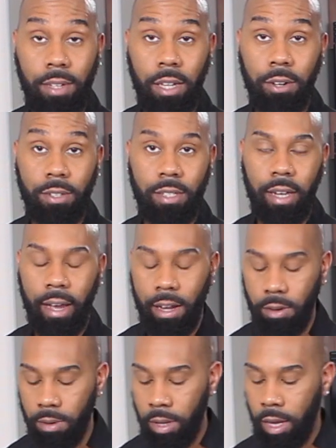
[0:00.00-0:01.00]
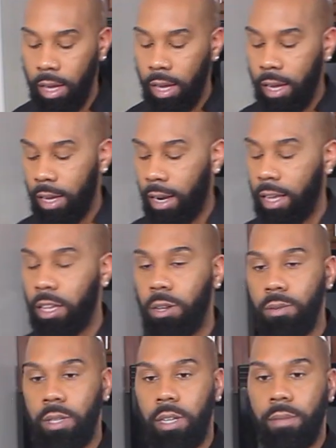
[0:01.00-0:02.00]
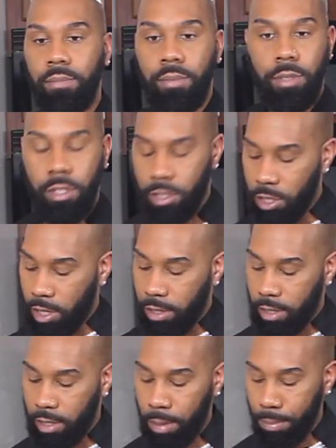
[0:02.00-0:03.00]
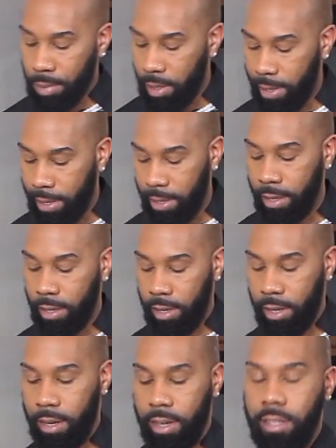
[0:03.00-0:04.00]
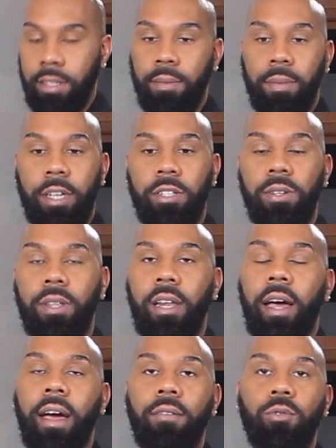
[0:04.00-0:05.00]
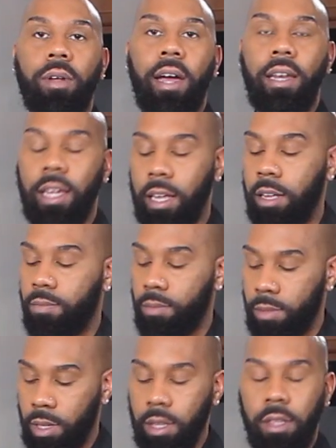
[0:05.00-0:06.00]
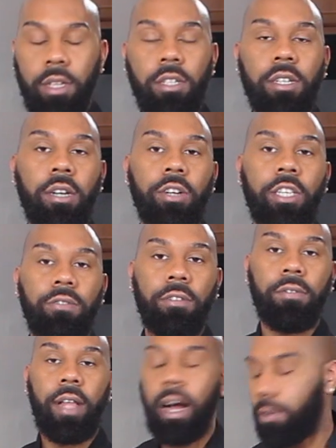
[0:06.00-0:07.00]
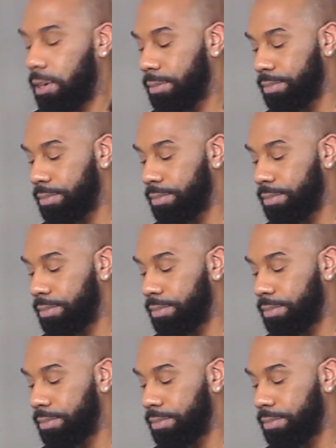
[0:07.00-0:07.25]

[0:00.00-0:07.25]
years now, and I use it just simply to make sure that I have what I need. This year it's for flour.